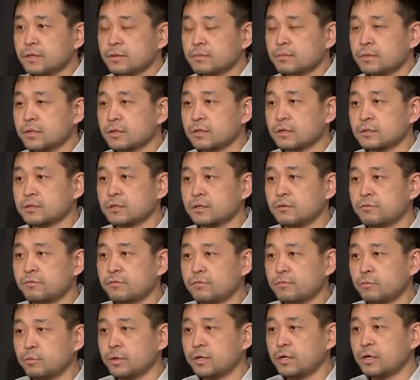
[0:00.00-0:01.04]
Because if
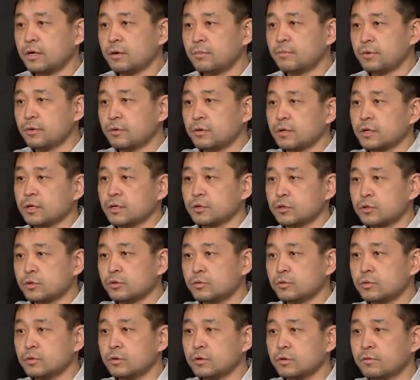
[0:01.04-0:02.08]
we are building a
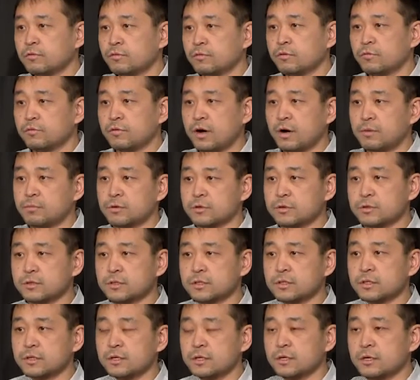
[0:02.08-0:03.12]
tool for
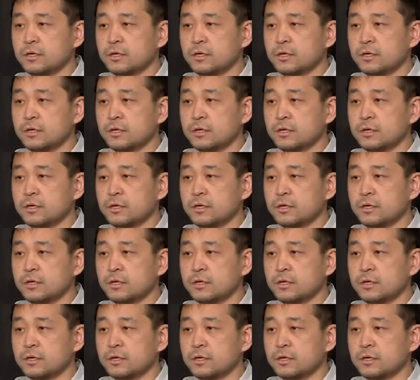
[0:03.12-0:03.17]
farmers,